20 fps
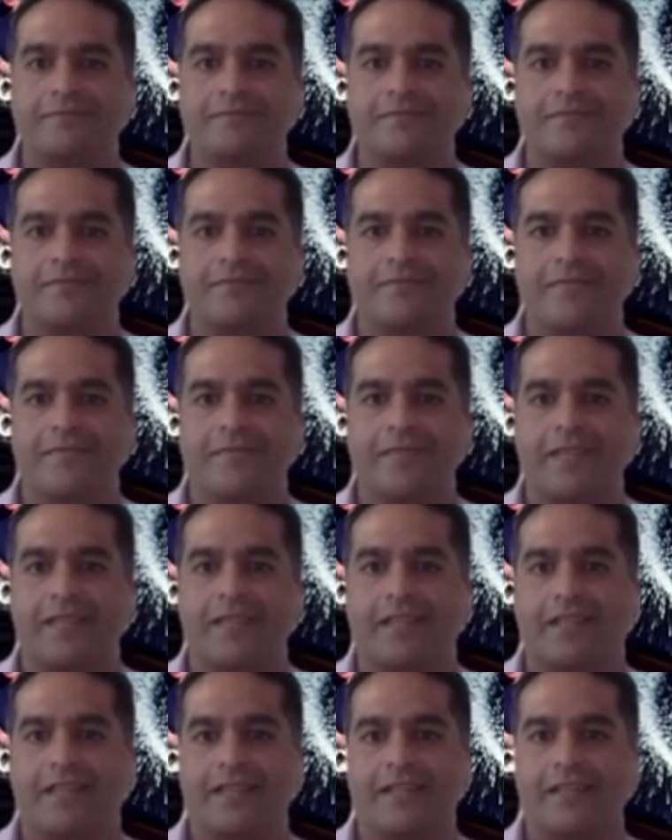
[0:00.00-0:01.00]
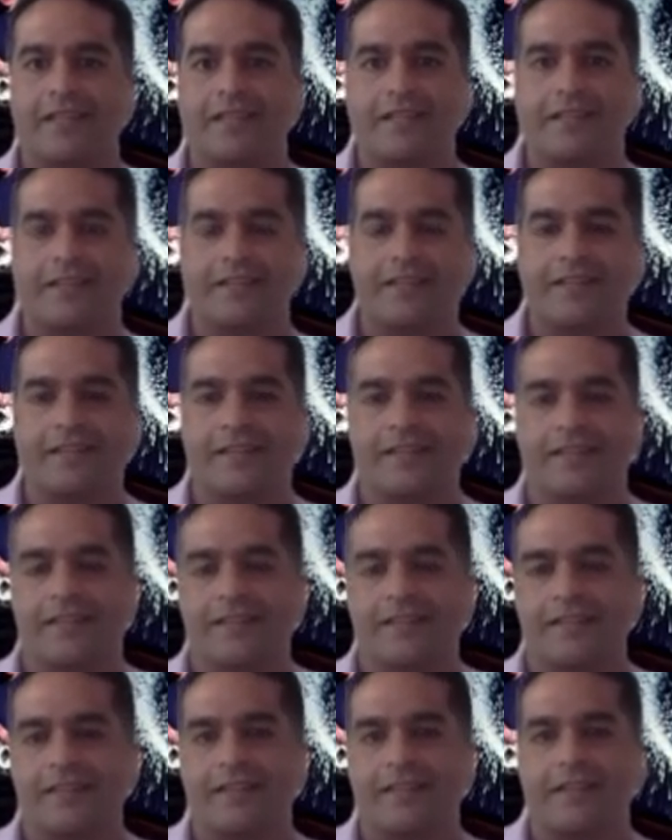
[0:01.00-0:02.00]

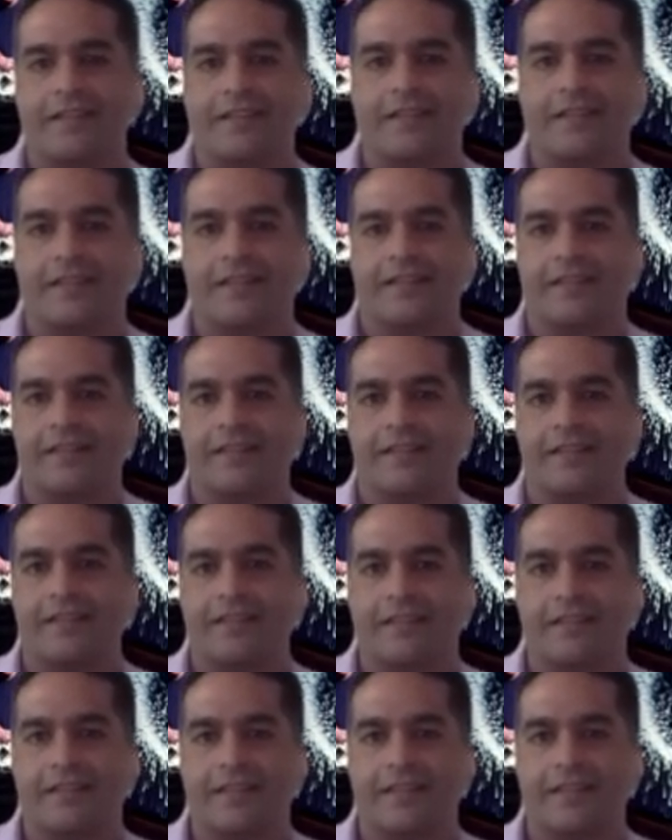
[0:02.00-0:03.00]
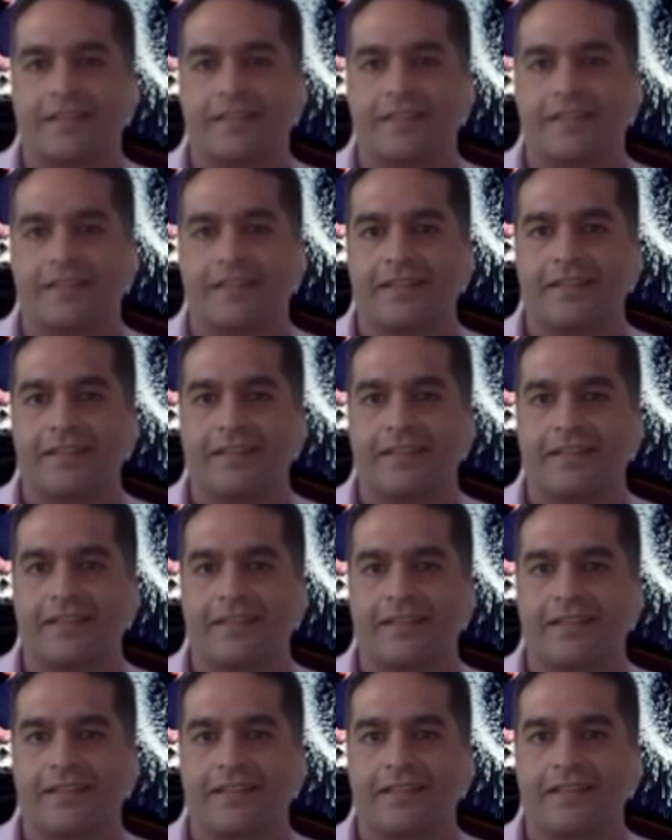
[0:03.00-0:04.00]

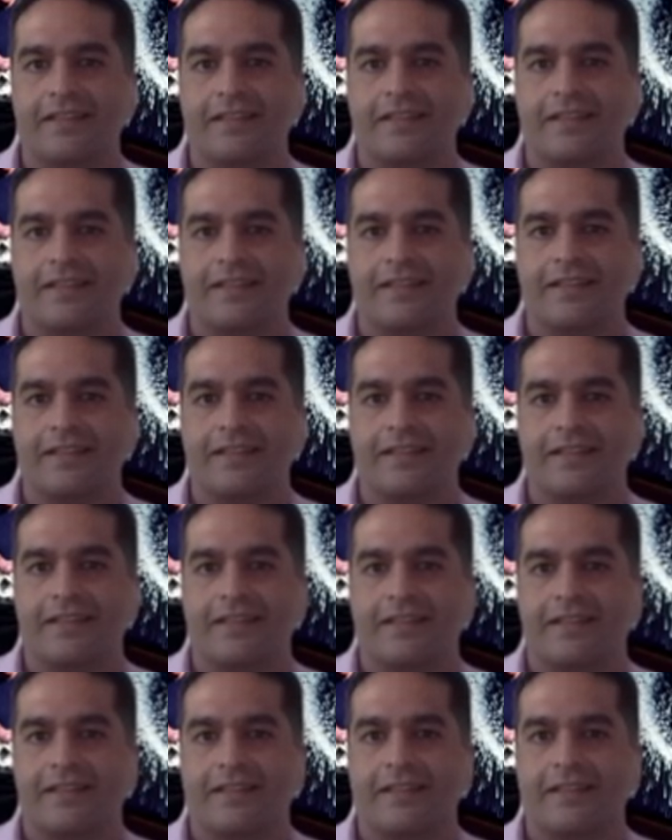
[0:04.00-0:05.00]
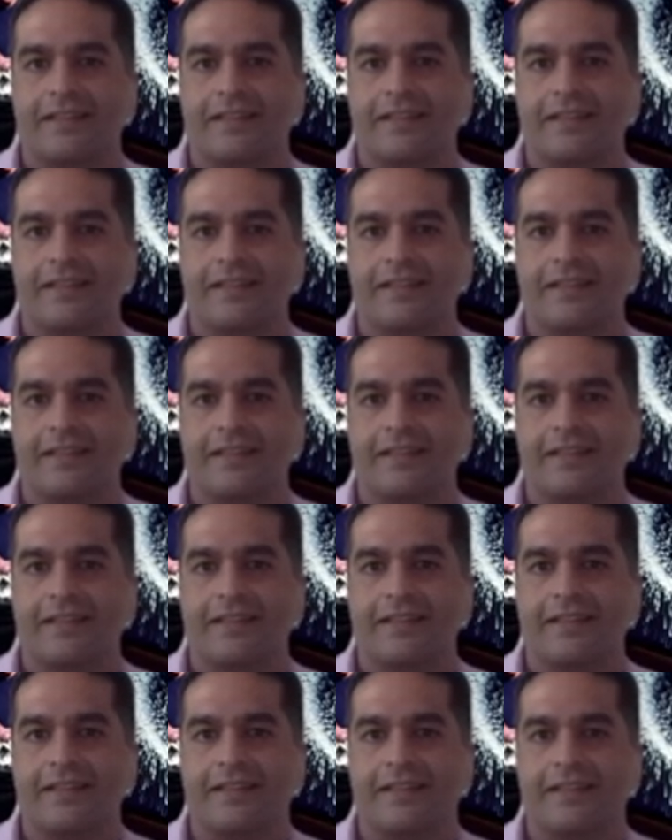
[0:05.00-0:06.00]

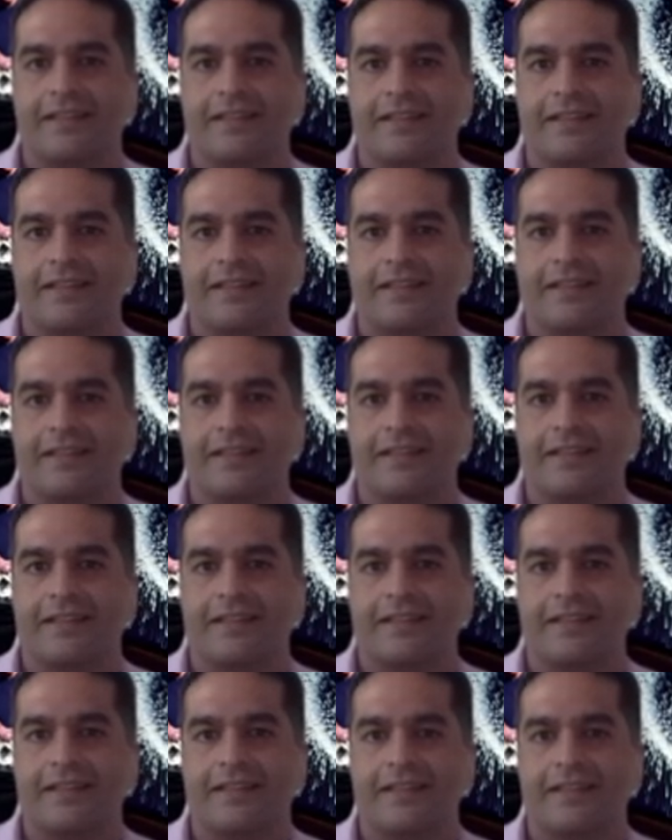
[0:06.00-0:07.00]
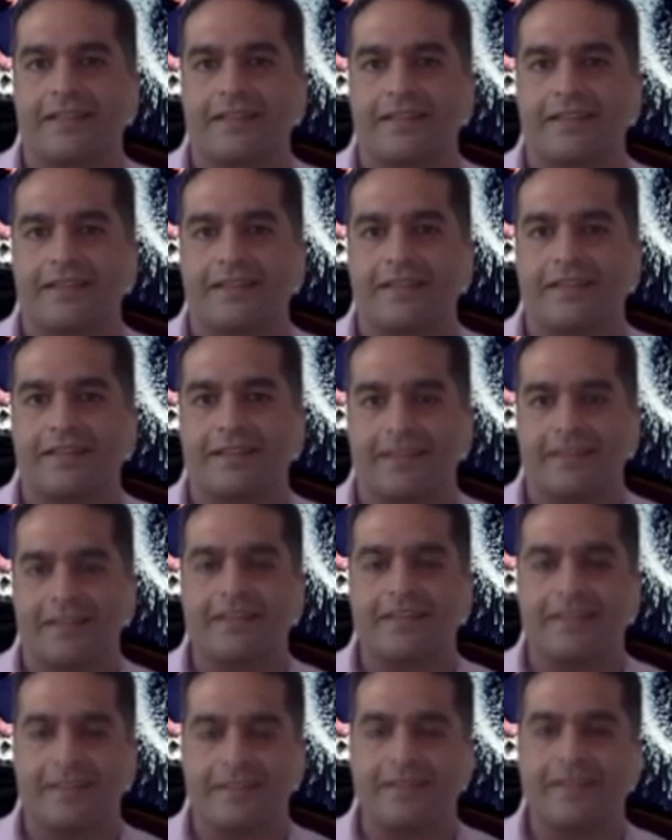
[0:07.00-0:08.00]
This person isn't speaking.